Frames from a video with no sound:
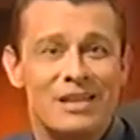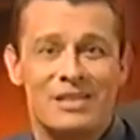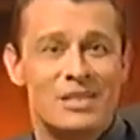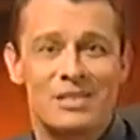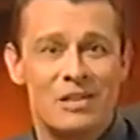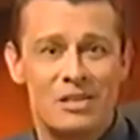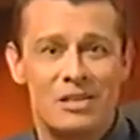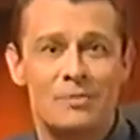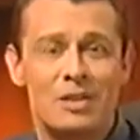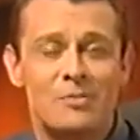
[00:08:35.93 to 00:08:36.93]
This is not
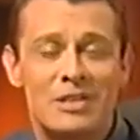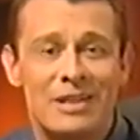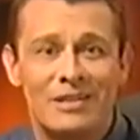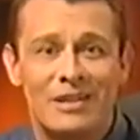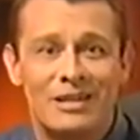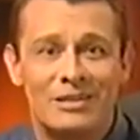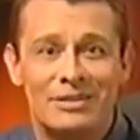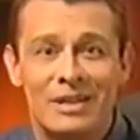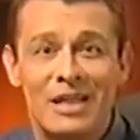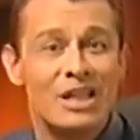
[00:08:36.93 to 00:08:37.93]
something to be taken
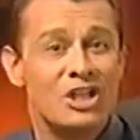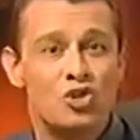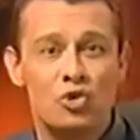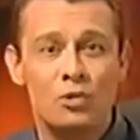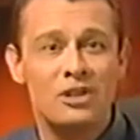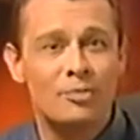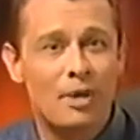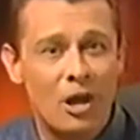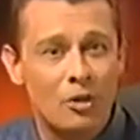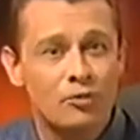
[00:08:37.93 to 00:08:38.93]
lightly. It's truly a
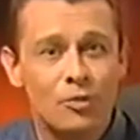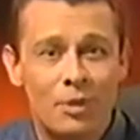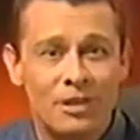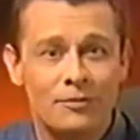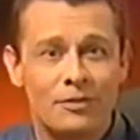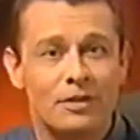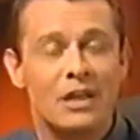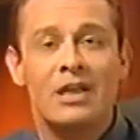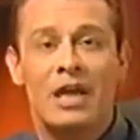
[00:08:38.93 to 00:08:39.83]
powerful benefit,